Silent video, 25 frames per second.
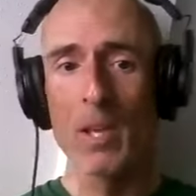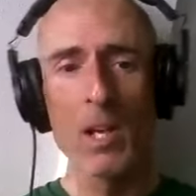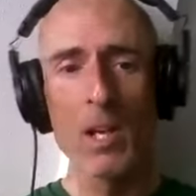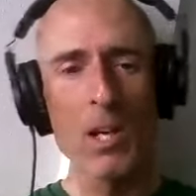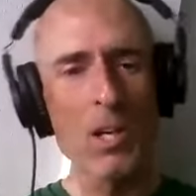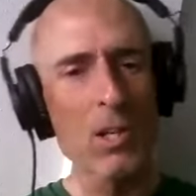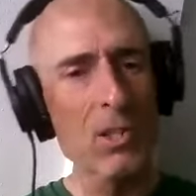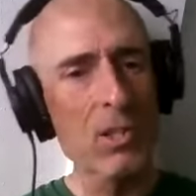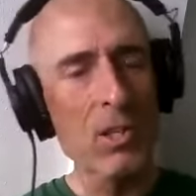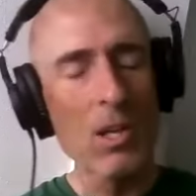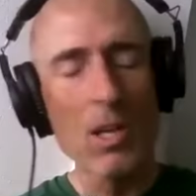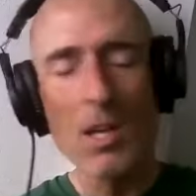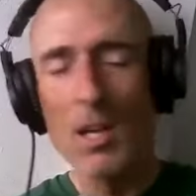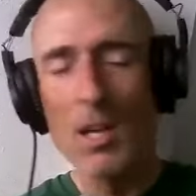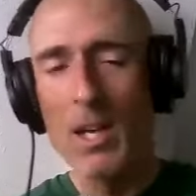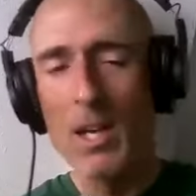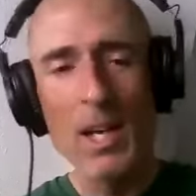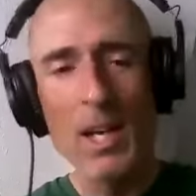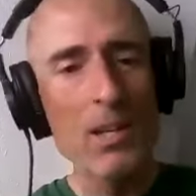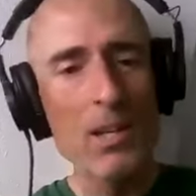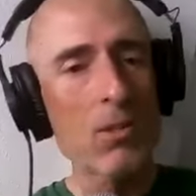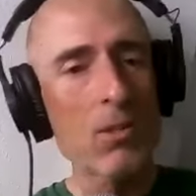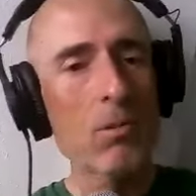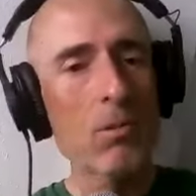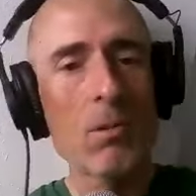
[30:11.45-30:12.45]
Because
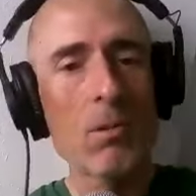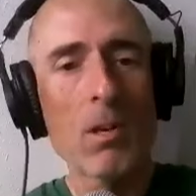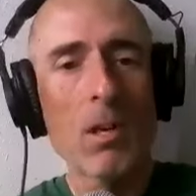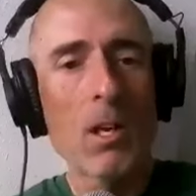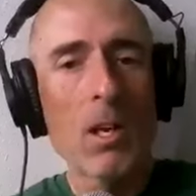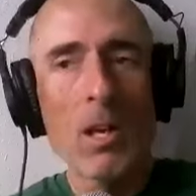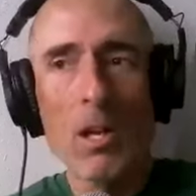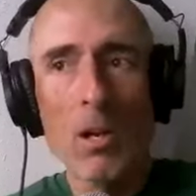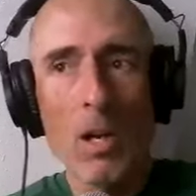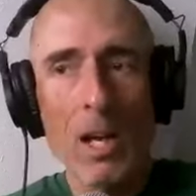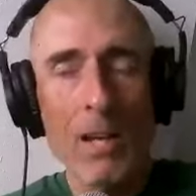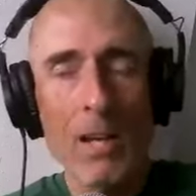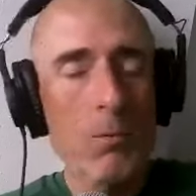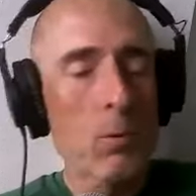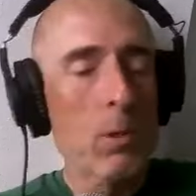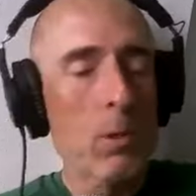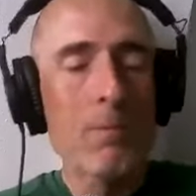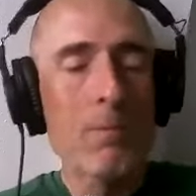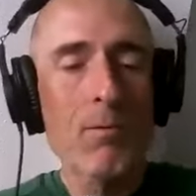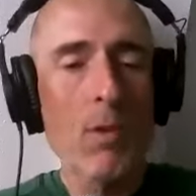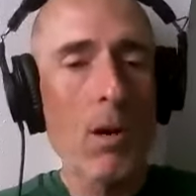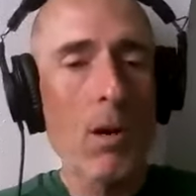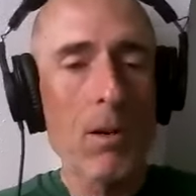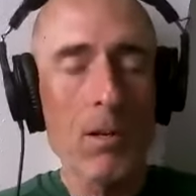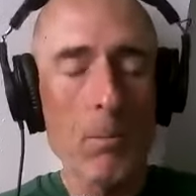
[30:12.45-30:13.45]
as you as we
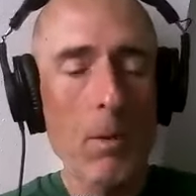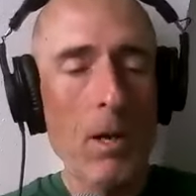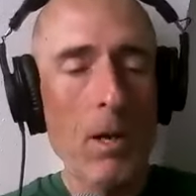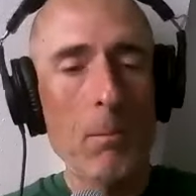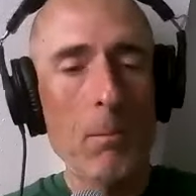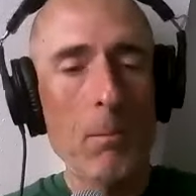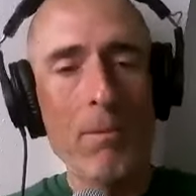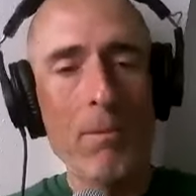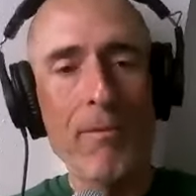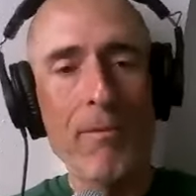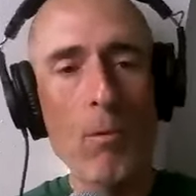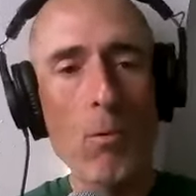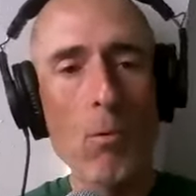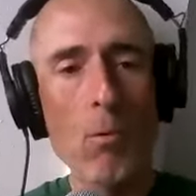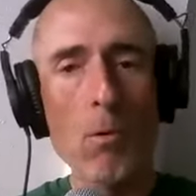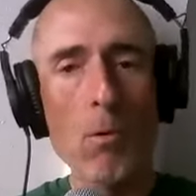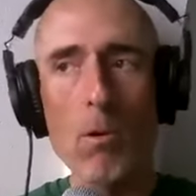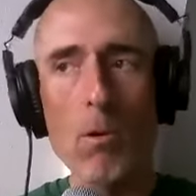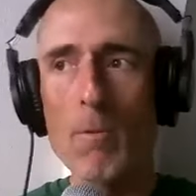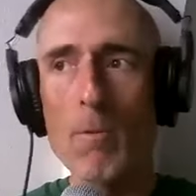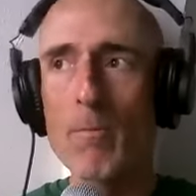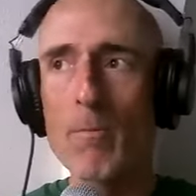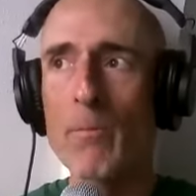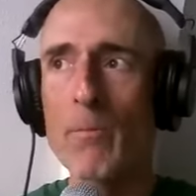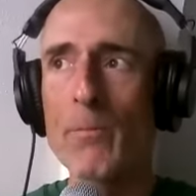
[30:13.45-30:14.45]
talked about
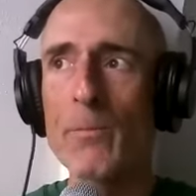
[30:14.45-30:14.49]
before,